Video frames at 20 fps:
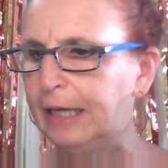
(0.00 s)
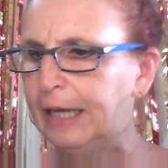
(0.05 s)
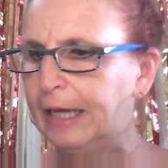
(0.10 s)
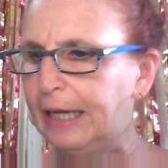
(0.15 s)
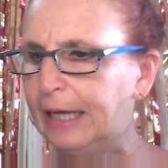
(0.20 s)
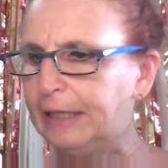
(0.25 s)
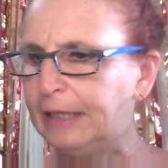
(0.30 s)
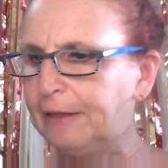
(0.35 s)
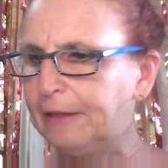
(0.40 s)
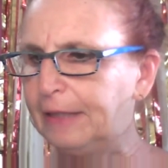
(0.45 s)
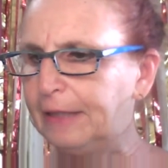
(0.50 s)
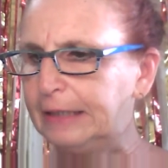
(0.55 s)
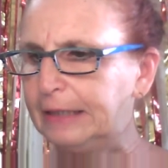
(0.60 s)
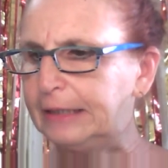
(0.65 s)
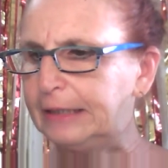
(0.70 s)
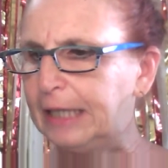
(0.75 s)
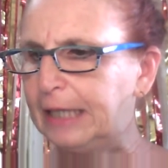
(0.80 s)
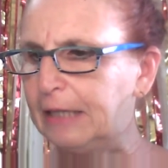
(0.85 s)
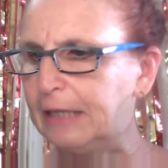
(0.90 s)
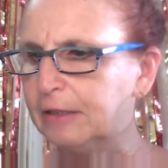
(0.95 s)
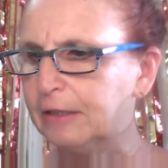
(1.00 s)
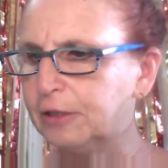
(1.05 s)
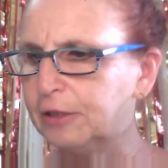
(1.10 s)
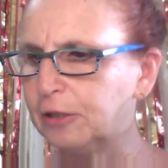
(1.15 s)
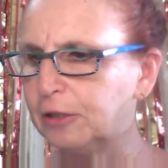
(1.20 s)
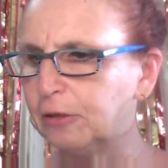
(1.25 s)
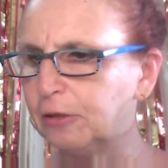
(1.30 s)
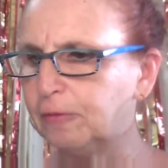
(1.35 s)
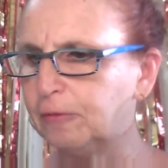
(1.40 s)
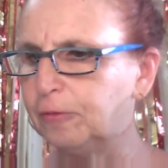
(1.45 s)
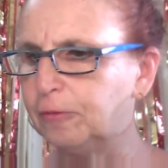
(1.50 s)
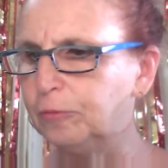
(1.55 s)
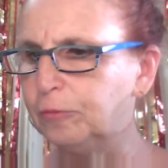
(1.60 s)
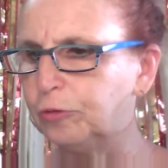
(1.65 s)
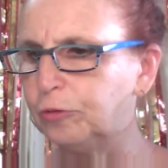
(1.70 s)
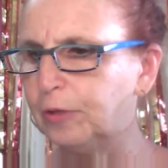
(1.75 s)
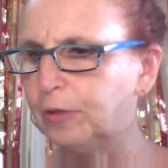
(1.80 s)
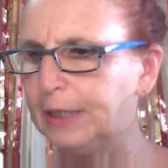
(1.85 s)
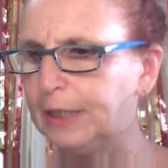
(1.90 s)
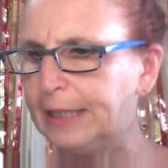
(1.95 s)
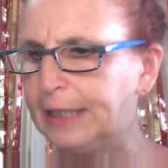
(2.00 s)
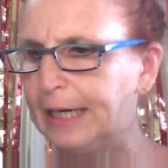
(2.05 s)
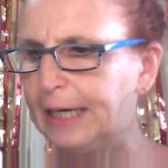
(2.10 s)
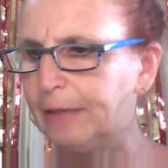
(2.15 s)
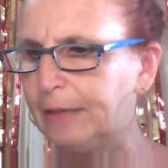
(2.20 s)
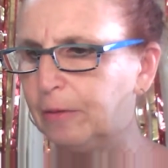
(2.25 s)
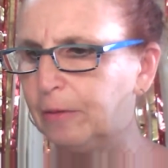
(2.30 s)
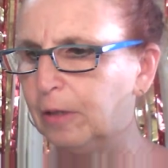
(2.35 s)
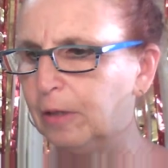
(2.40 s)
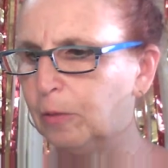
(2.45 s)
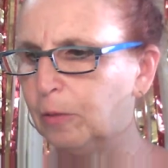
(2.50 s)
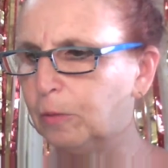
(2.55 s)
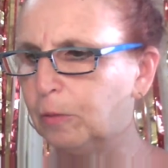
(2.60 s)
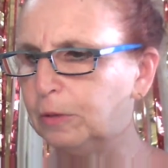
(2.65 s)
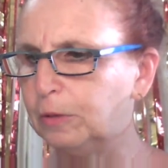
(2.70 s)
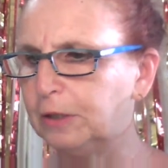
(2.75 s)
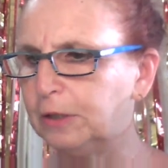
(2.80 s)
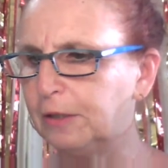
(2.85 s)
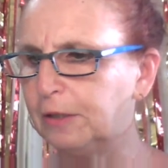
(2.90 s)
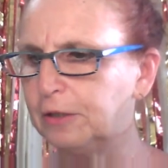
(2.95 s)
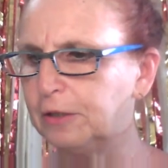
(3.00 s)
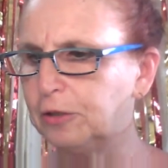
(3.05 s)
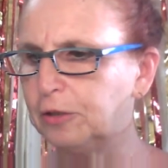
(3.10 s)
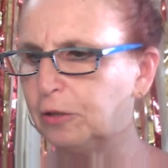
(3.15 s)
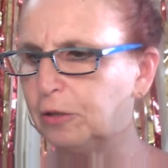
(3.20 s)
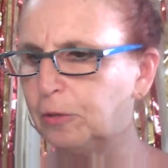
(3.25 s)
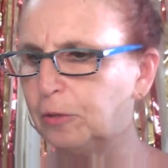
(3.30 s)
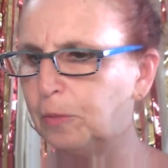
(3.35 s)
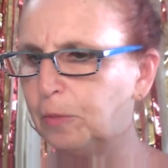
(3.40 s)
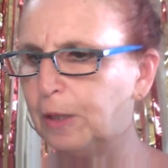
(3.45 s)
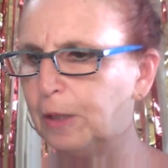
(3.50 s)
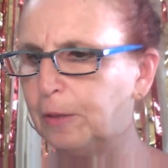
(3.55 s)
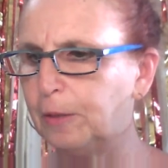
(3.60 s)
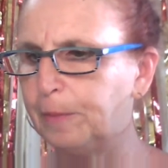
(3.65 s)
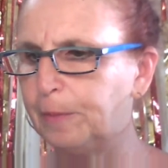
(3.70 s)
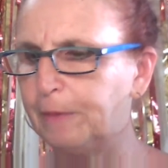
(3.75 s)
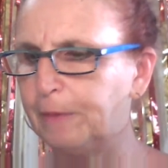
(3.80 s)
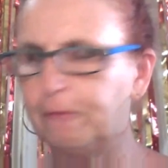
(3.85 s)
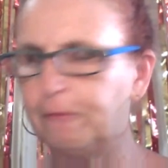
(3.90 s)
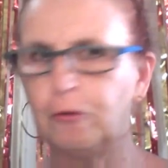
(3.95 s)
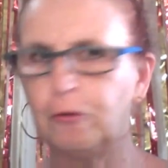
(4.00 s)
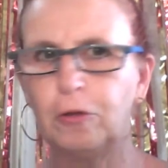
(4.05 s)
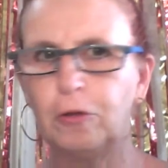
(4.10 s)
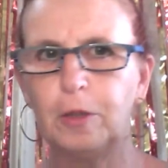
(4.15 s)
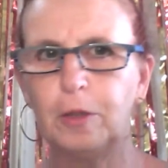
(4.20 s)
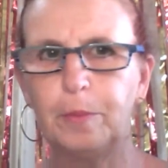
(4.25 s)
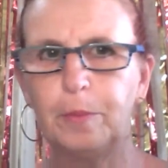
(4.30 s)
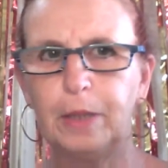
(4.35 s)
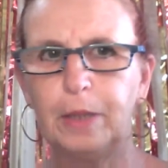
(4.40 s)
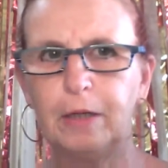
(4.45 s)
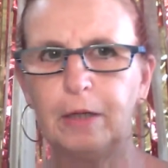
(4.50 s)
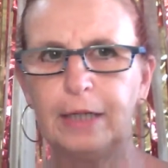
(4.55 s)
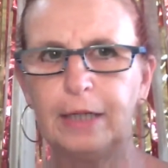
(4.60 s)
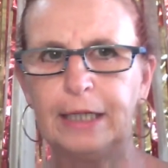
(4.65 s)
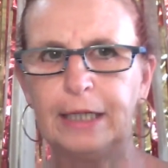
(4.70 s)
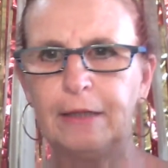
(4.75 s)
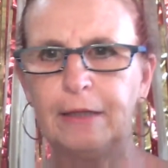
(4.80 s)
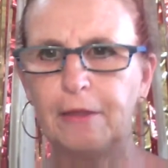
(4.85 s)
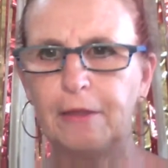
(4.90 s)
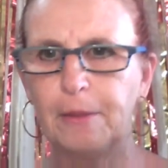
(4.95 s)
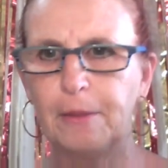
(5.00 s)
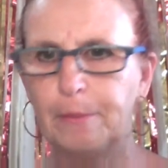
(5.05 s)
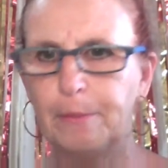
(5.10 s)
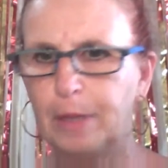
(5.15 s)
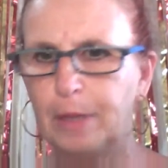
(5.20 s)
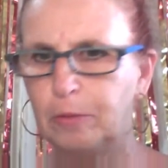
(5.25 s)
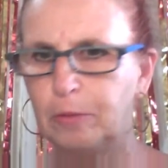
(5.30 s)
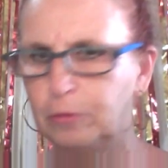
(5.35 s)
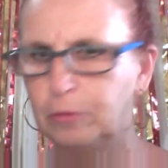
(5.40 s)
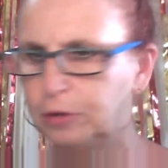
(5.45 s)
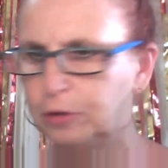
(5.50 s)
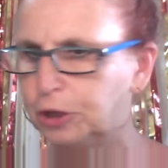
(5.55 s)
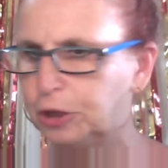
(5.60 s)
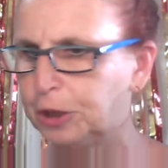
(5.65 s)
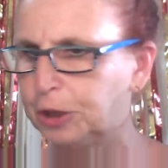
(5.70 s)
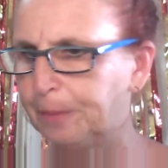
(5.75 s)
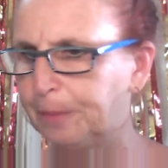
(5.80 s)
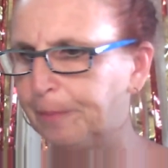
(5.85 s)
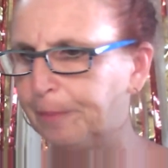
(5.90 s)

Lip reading: Anything to keep the soil from drying out. Water the soil well before applying the mulch.